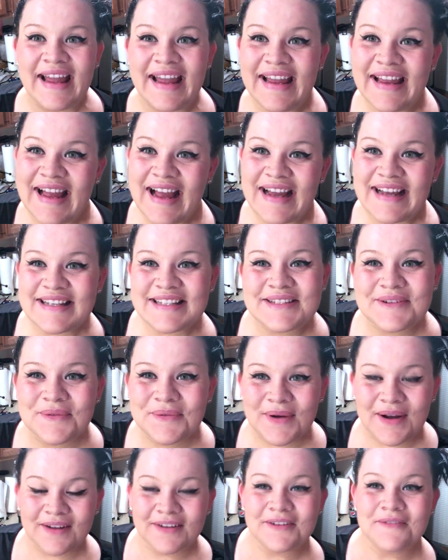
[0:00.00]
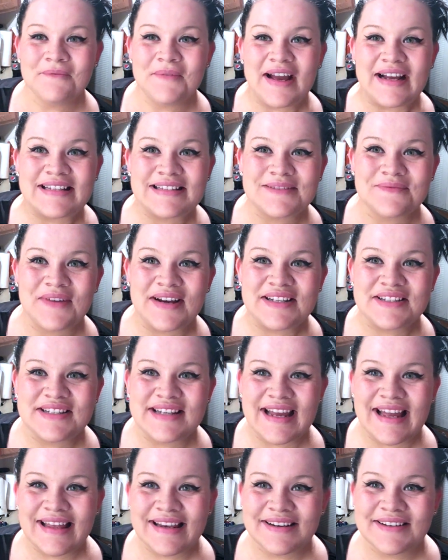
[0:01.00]
Hey guys, welcome back to my
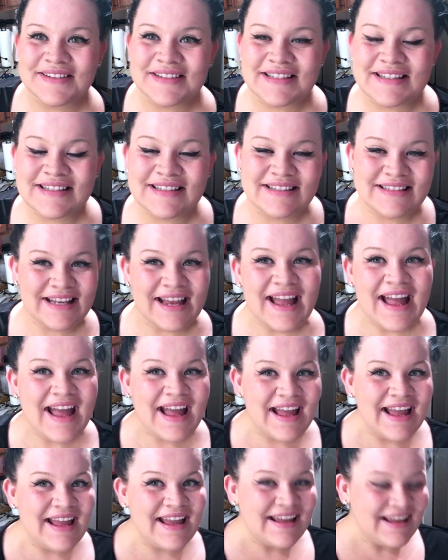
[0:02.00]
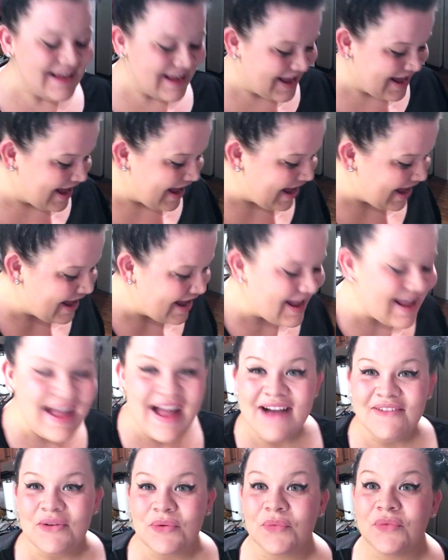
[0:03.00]
channel. Today I
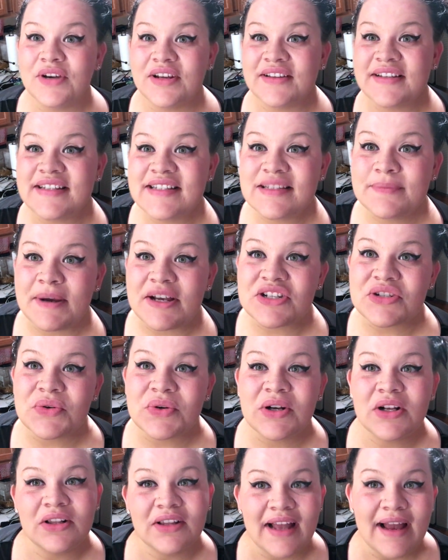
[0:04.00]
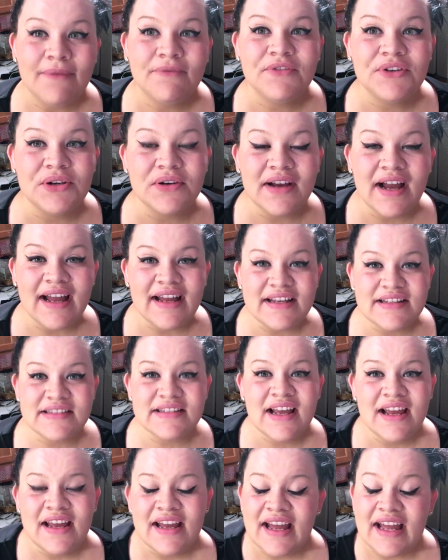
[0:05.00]
have a really special collab for you
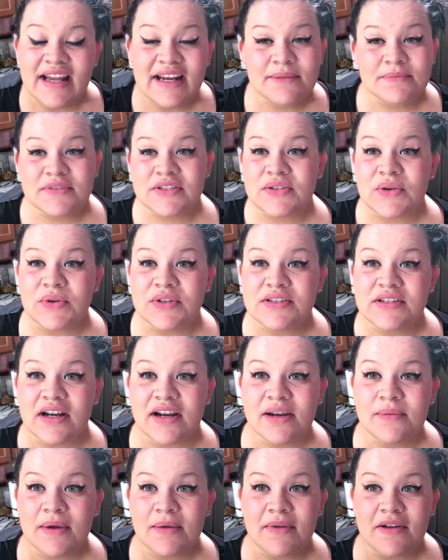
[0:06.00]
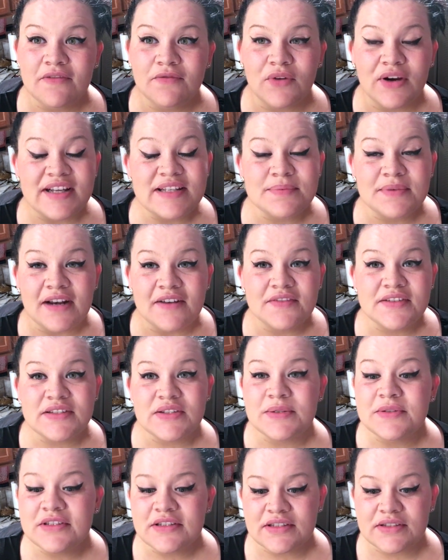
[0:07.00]
guys, and I'm so sorry about my voice, but I've
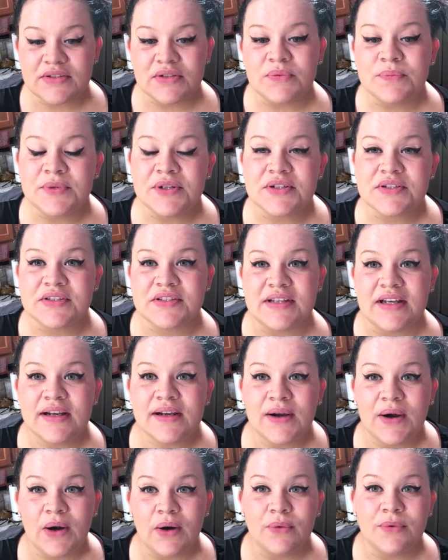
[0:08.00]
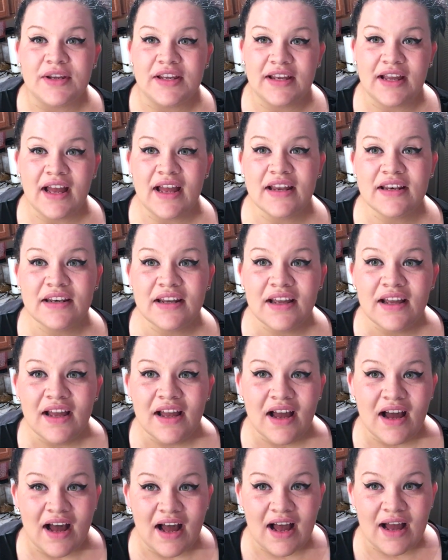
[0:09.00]
been super sick all weekend,
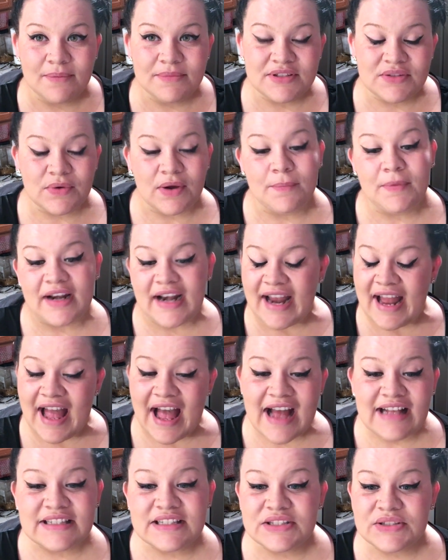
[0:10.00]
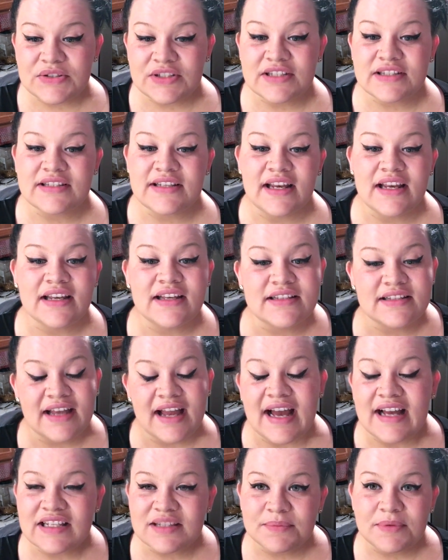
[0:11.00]
but I had to do this today because it
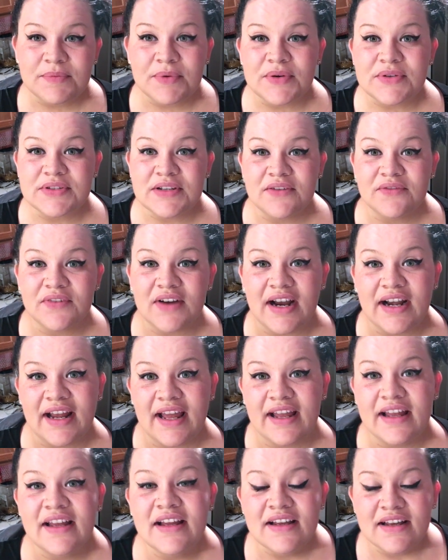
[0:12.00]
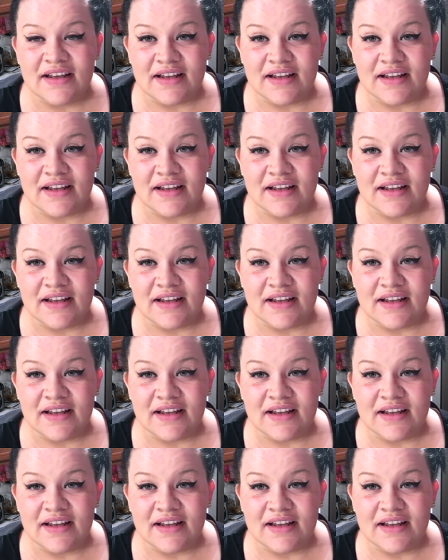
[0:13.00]
has to be posted on Friday.